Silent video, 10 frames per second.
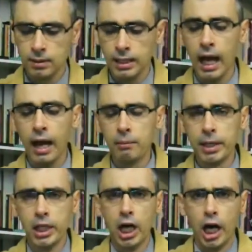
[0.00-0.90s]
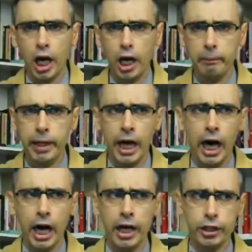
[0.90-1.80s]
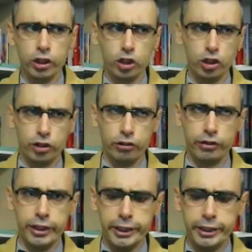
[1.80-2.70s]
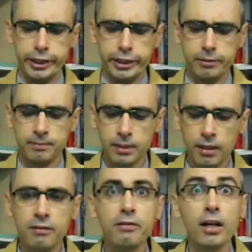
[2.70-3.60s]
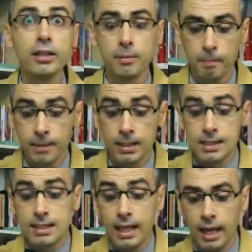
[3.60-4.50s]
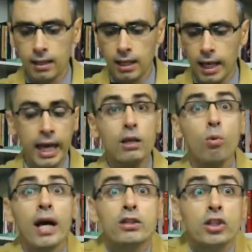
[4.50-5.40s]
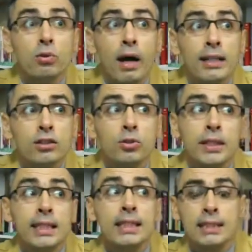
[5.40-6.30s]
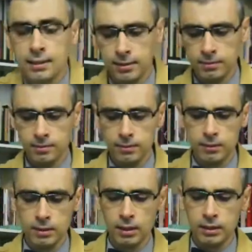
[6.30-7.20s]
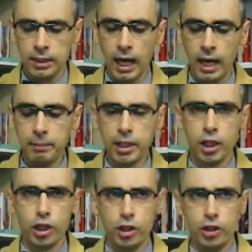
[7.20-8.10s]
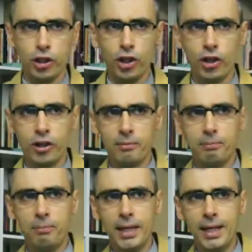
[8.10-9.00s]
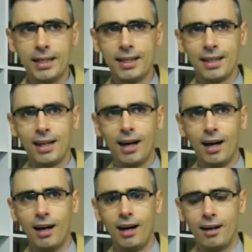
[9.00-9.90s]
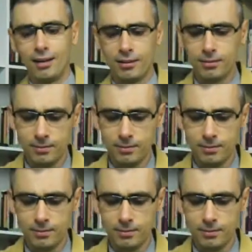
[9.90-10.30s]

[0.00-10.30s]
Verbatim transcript: The Ironman, I'm hungry. Father, scared, and what do you want to eat? The Ironman, your big car.